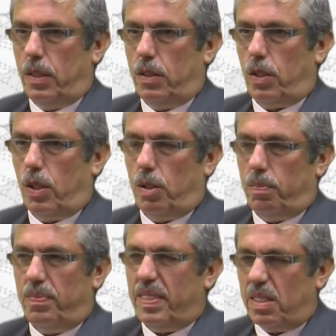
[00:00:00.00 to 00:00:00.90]

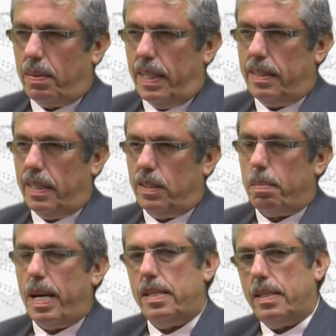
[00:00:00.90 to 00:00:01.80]
So that's why I think the
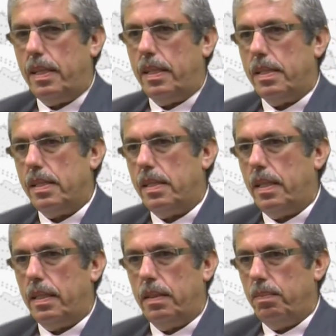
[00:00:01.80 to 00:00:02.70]
basic is
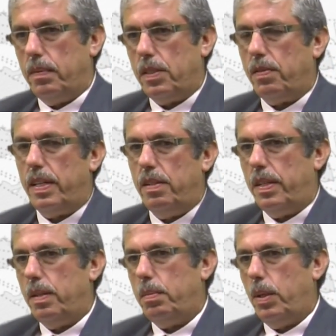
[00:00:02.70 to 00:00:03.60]
very,
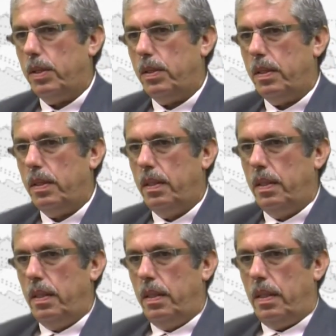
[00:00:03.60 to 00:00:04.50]
very important.
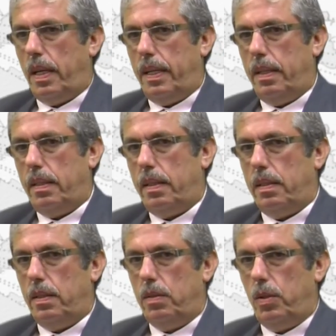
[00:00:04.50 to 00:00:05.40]
And
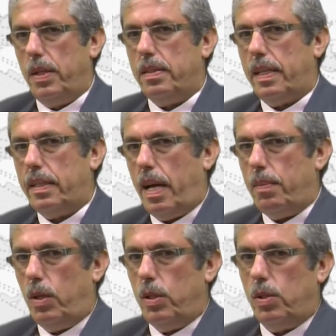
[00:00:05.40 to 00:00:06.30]
during that
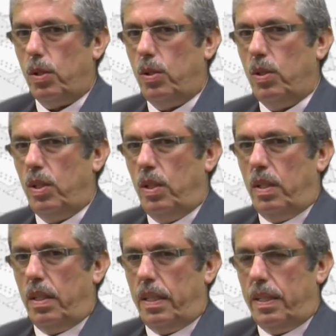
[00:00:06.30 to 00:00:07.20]
time also,
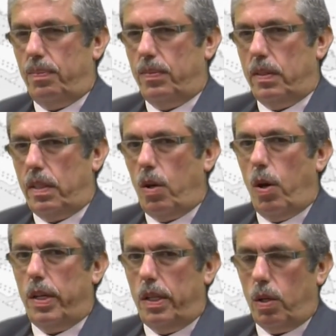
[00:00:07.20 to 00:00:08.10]
the
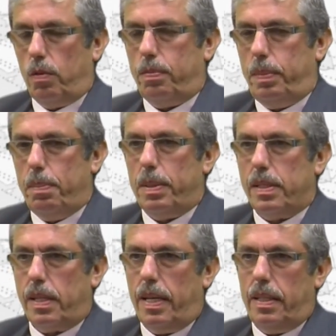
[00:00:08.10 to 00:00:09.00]
learning of people
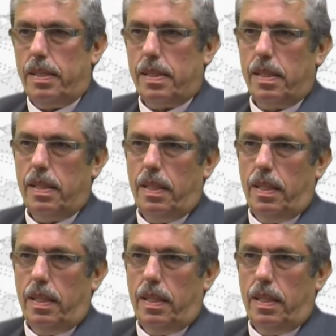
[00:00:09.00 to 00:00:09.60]
skills,